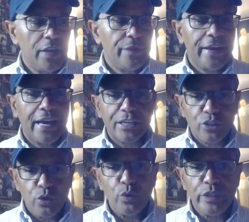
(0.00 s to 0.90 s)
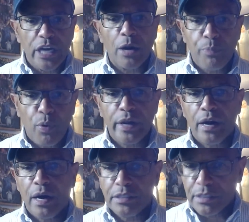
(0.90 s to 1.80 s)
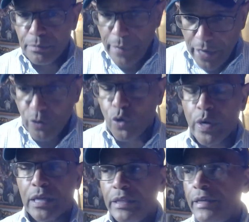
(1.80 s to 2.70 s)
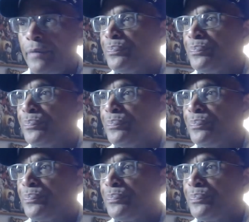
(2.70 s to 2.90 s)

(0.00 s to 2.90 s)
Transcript: They got two young point guards in Emmanuel Quickley